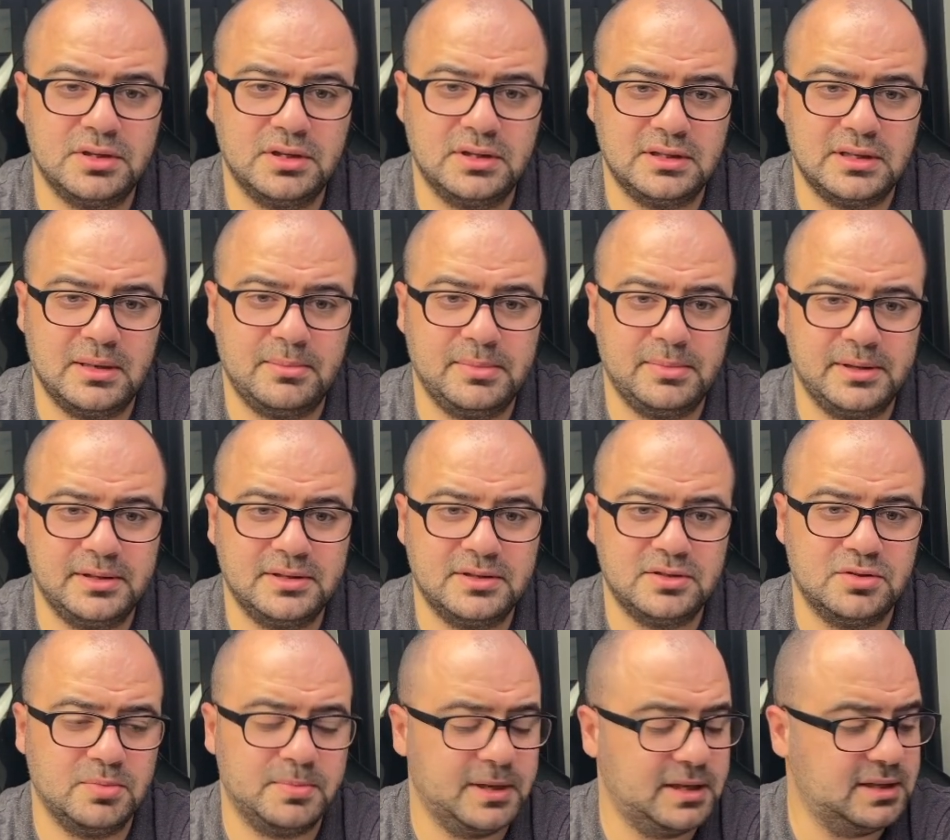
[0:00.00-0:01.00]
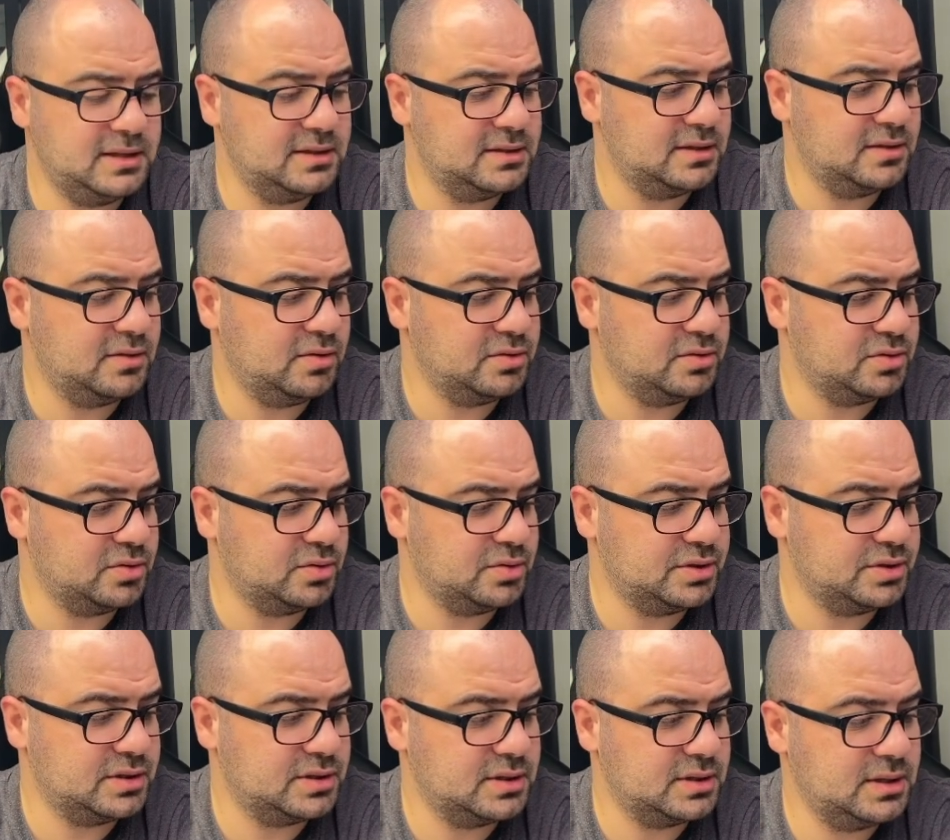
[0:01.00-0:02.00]
and templates to paint and all
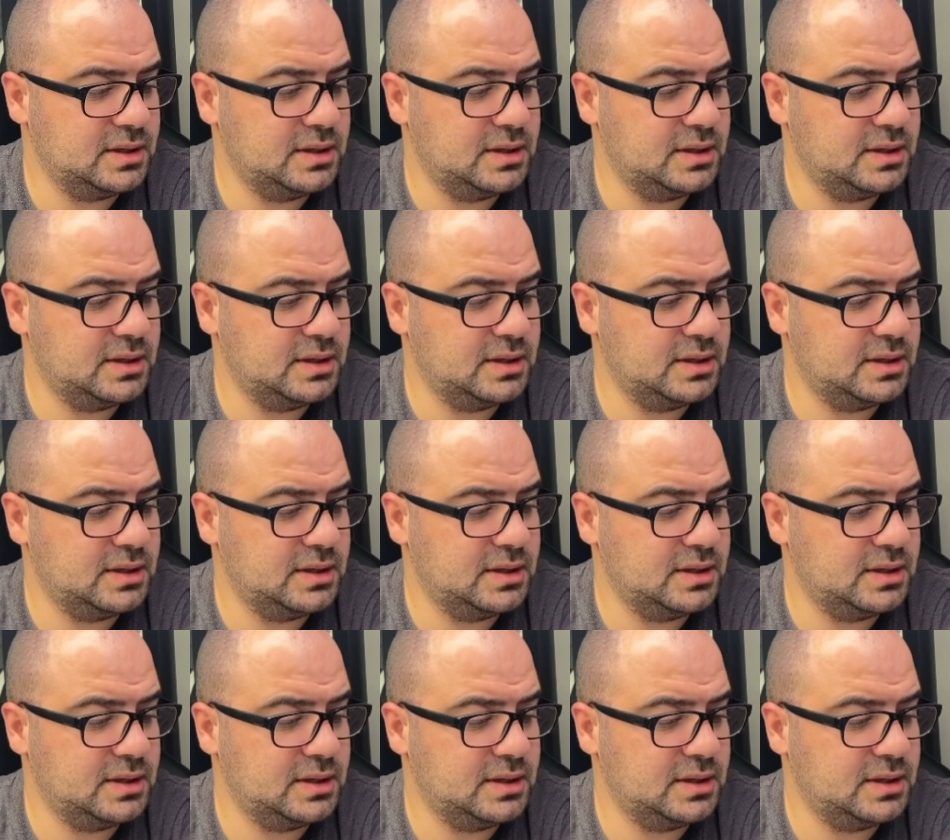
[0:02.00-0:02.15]
sorts.